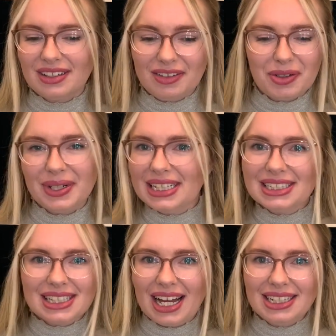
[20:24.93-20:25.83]
give you an
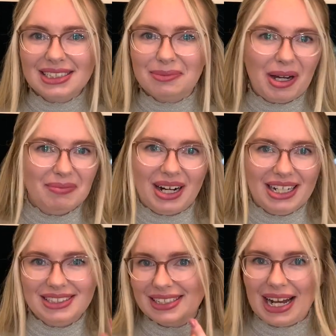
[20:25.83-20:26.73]
insight to my
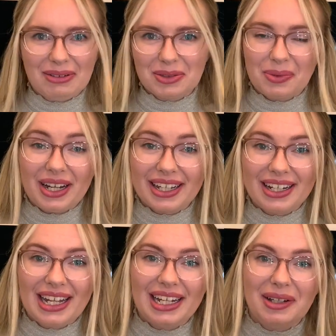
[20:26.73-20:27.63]
mind and how it's working
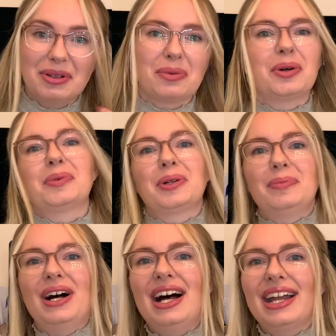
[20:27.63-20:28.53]
lately with what I want to
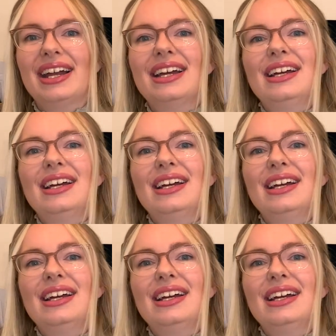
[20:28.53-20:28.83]
buy.